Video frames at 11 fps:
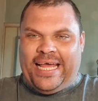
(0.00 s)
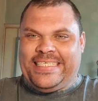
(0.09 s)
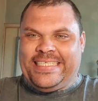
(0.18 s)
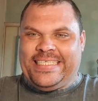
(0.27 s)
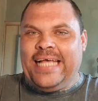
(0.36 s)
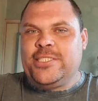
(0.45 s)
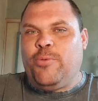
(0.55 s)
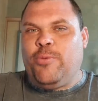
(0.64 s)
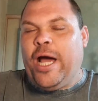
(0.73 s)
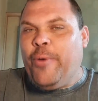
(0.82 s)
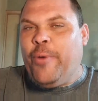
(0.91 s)
it. Let's get
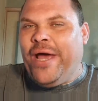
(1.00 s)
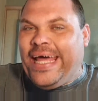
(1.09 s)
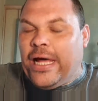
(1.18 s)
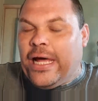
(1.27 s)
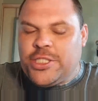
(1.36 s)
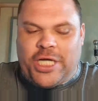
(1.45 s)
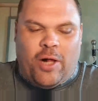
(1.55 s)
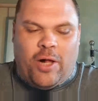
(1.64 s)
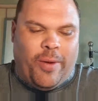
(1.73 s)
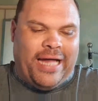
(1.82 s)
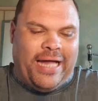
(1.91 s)
to why we're here,
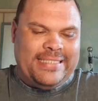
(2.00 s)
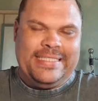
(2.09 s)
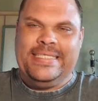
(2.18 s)
shall we?